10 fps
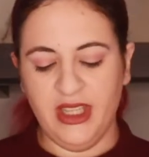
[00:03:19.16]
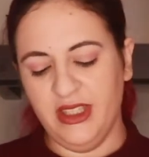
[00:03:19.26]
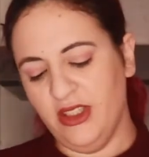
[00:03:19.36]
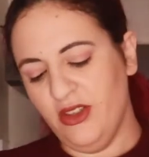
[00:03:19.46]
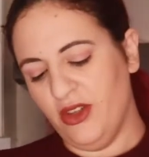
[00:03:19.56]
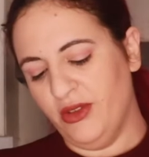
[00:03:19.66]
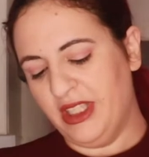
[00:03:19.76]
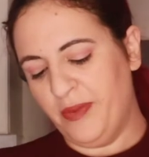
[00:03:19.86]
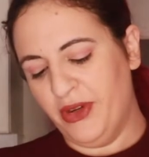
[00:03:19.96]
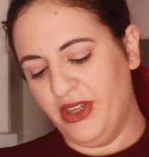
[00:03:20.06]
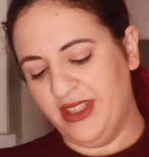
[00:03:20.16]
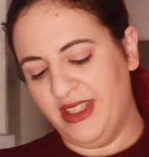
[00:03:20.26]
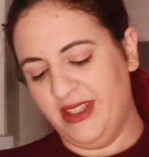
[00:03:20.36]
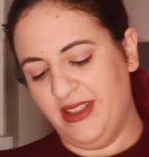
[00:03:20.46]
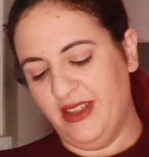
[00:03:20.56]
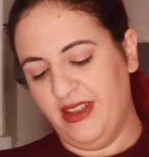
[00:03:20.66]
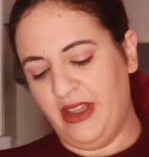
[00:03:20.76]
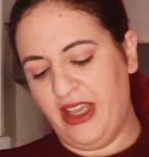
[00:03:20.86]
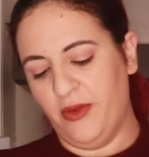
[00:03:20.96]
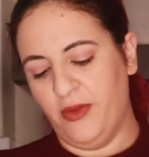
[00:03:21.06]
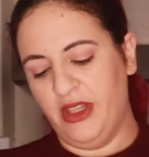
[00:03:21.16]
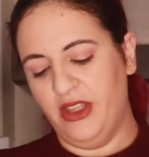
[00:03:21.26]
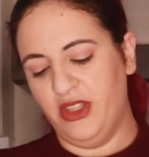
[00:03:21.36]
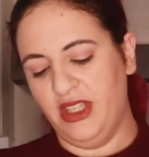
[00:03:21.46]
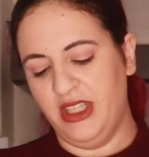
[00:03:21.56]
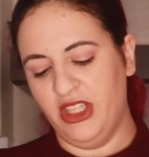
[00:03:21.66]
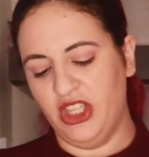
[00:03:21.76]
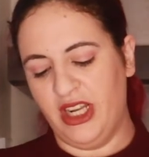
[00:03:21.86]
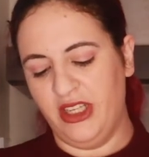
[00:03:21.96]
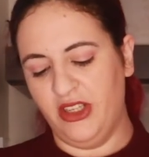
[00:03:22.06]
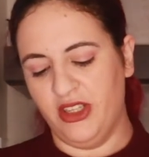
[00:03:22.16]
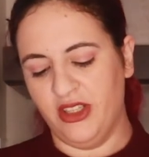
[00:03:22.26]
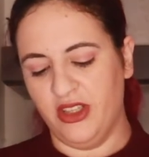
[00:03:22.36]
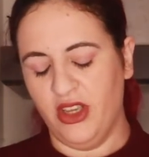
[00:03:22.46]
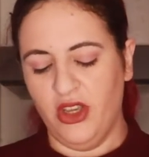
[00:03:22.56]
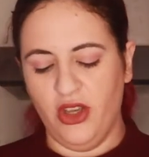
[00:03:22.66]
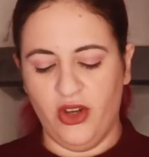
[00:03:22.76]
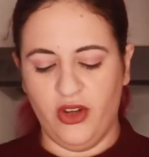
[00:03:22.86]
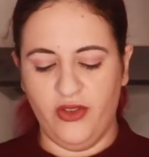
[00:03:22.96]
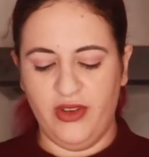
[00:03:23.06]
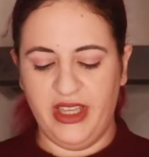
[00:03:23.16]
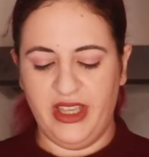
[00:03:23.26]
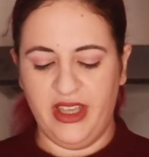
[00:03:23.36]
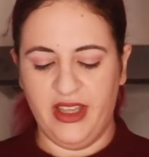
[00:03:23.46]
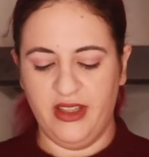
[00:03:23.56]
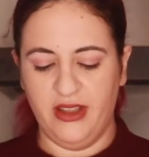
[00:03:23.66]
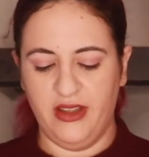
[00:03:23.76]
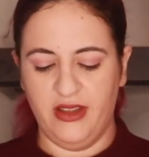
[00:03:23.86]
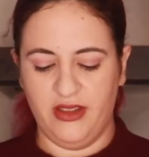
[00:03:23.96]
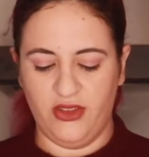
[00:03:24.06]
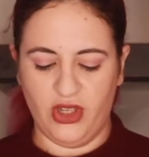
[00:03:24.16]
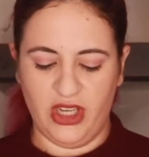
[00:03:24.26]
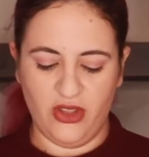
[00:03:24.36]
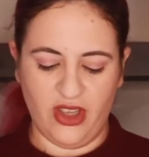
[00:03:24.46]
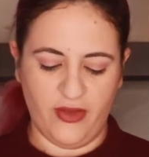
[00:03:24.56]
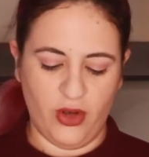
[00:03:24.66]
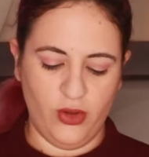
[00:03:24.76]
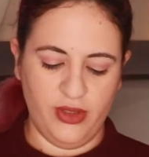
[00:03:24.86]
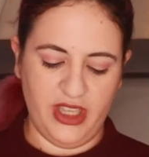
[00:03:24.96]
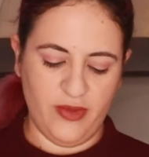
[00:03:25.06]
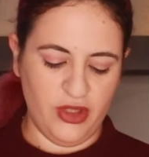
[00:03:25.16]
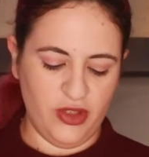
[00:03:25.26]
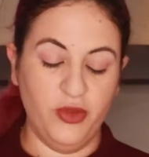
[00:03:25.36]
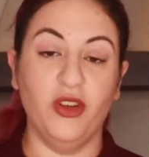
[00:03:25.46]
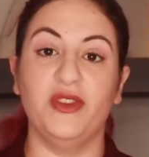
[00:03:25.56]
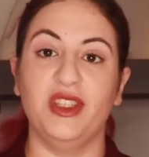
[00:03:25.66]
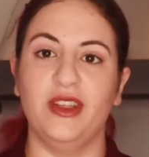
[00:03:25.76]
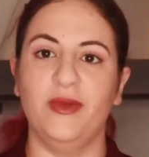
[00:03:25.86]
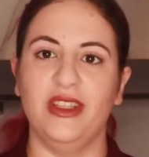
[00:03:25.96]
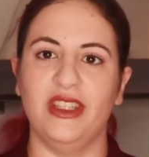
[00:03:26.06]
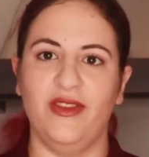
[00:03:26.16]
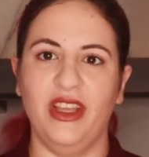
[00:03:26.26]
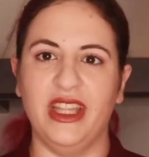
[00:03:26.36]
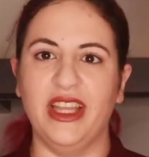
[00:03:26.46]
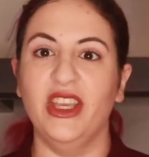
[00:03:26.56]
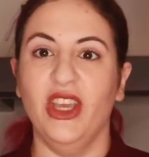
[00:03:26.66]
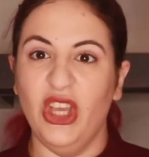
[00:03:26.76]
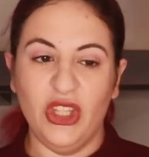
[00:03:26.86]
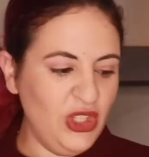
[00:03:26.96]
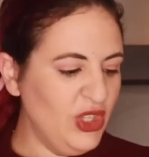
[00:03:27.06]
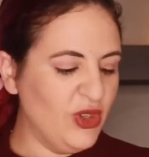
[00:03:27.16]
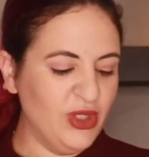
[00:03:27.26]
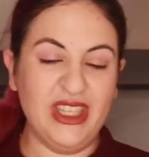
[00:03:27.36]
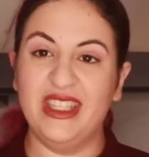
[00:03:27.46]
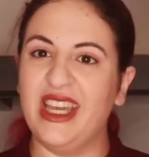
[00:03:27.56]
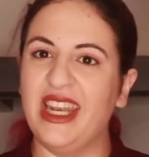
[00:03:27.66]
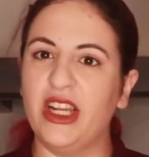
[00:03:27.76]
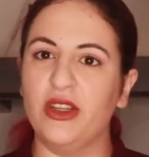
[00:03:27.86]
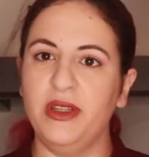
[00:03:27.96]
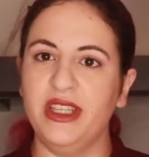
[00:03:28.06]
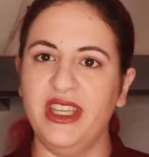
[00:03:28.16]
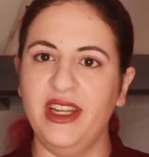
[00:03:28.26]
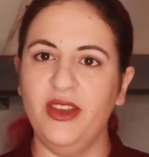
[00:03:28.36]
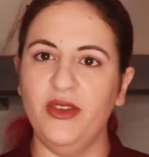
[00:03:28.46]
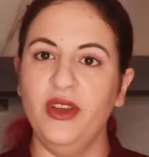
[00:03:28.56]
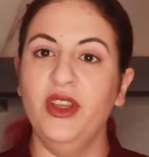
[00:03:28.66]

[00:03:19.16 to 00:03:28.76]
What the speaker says: Did you know that a person, like when you see these challenges of like trying to have a whole tablespoon of cinnamon and stuff like that, do you know that it can actually kill you?